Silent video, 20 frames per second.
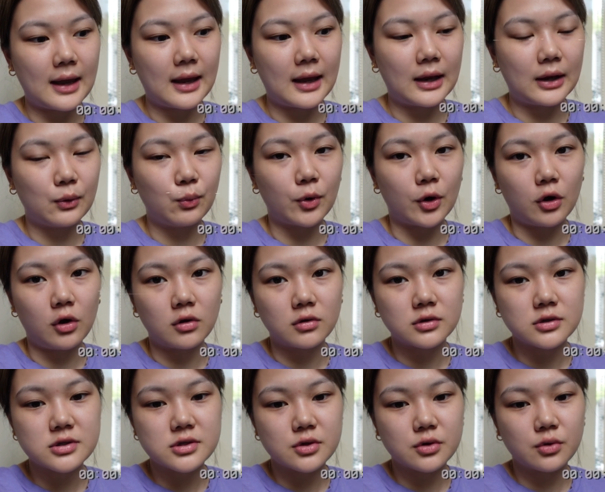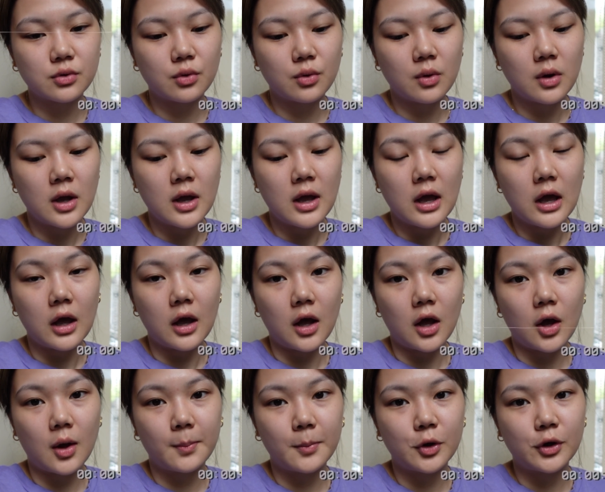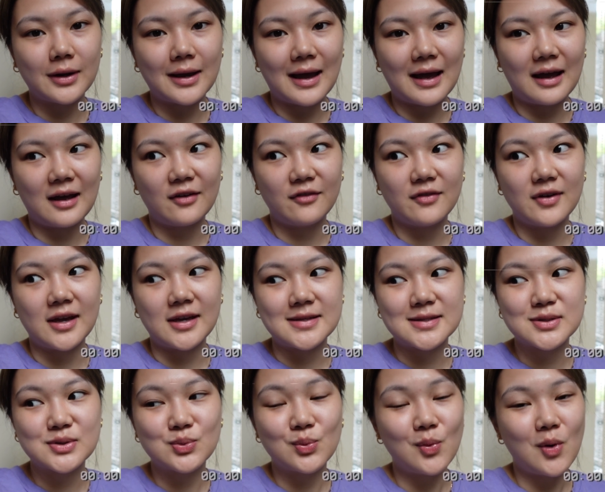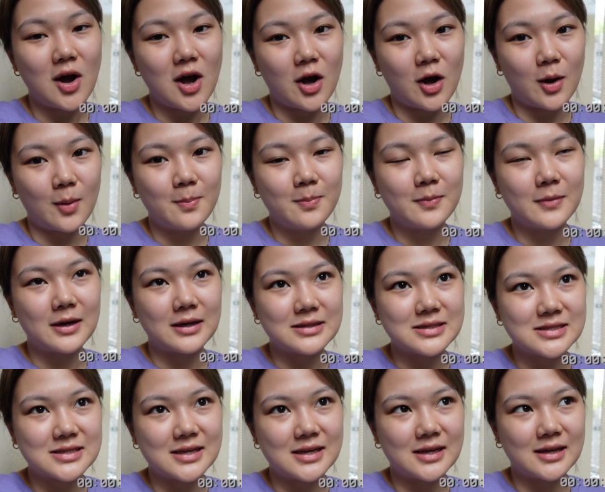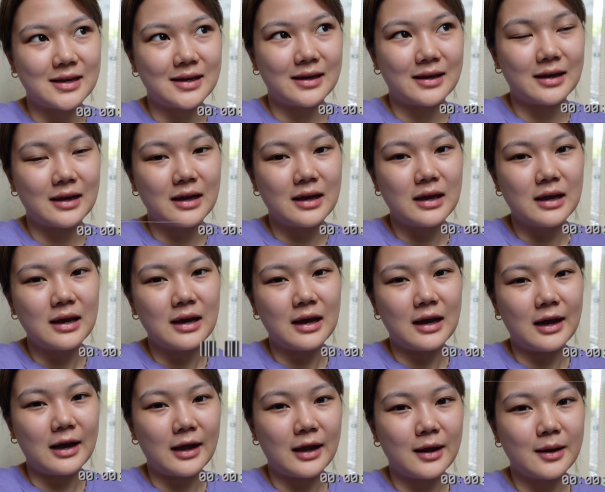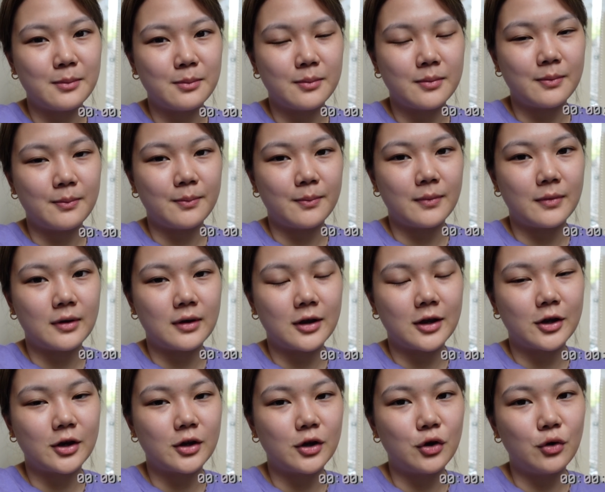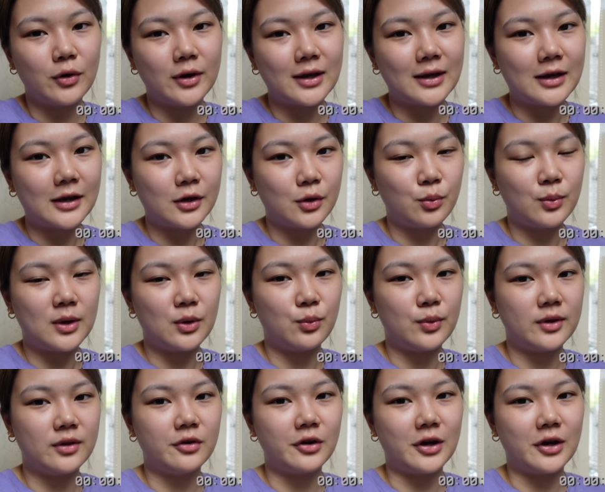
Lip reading: And we're also gonna have a swap because I'm gonna go on a getaway with